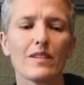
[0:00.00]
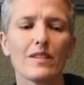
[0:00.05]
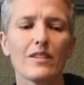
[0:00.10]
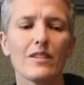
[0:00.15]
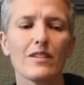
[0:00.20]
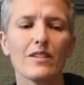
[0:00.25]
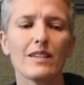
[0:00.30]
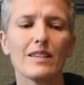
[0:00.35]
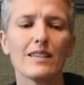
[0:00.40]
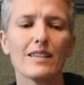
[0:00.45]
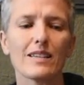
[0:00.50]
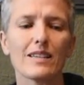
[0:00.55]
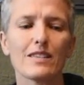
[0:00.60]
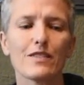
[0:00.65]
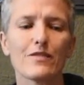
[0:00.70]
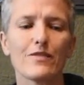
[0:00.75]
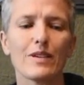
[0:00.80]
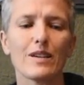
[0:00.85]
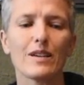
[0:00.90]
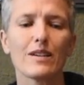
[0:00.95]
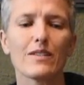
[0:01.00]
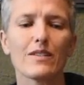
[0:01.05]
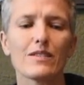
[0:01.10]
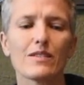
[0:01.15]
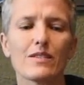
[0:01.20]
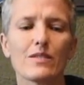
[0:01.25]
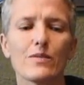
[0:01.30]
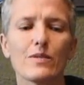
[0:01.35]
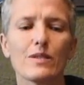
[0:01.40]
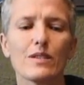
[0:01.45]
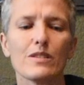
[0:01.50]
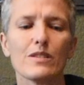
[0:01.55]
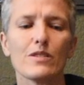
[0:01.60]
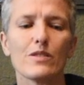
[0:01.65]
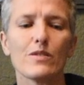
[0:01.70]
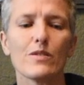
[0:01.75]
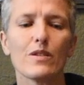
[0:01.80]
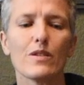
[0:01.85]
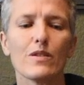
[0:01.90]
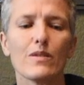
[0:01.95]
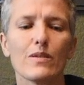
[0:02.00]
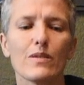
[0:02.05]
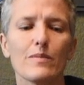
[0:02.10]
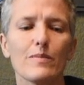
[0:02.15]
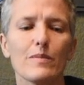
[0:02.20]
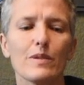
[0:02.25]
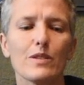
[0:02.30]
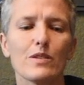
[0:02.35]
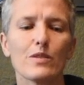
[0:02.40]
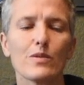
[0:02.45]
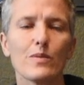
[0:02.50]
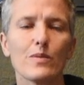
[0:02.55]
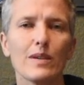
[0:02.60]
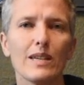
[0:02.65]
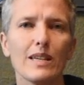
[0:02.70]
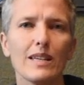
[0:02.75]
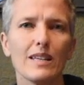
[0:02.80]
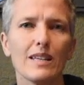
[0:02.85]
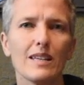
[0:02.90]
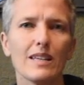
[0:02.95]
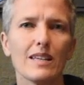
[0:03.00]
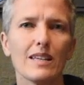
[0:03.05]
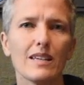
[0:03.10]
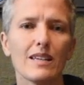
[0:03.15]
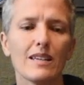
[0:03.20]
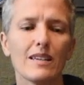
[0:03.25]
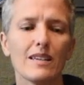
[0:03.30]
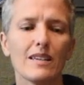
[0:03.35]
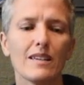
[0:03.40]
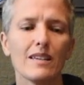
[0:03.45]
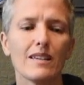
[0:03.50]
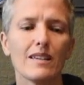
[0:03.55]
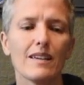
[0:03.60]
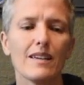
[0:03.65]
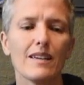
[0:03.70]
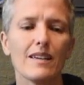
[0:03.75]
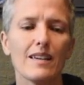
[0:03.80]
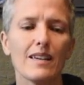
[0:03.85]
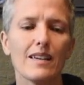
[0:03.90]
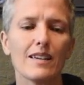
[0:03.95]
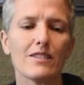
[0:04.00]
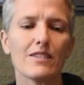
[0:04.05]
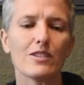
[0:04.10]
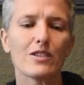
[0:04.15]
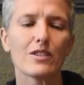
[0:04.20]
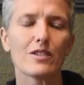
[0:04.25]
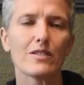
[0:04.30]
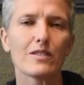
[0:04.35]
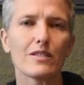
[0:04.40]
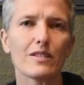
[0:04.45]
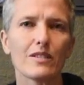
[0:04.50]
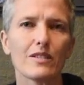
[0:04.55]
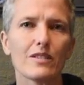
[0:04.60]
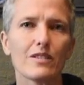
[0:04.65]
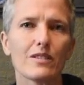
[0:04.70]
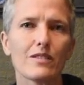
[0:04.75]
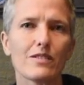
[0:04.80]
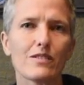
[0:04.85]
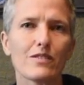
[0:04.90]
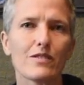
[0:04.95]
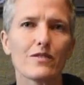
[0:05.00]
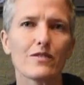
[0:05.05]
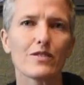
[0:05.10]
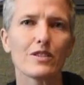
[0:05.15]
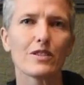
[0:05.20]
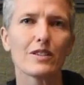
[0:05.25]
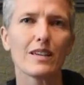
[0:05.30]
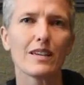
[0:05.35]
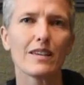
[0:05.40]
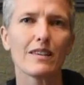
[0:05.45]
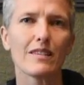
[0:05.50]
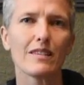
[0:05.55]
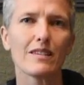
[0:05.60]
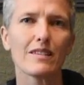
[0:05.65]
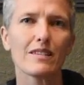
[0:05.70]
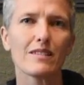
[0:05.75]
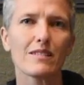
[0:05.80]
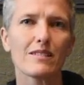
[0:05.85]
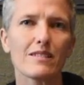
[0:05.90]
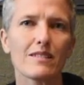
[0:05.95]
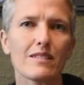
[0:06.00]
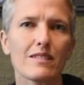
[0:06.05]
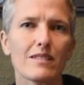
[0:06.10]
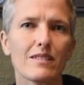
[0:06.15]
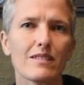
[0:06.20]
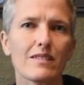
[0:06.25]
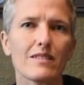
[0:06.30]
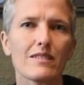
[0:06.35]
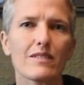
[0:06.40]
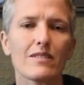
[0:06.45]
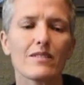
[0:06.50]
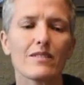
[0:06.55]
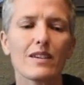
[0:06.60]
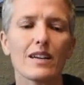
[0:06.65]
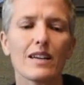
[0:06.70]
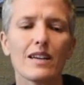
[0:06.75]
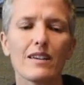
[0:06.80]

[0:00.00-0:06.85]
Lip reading: Your index finger is going to go in between and turn the cards over like this. Okay?